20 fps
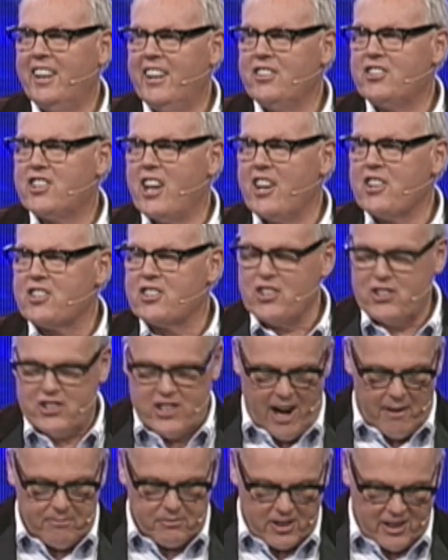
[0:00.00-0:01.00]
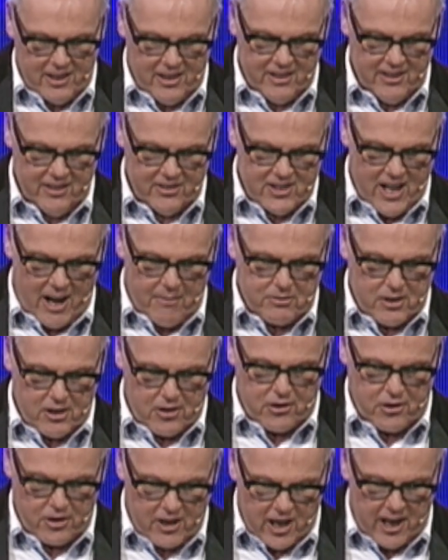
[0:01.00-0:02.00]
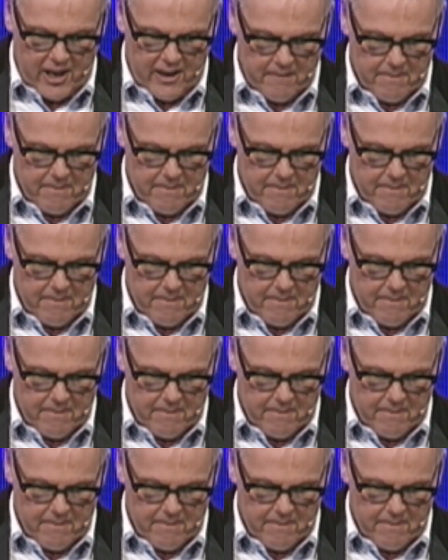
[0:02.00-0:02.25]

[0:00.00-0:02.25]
Genesis chapter 3.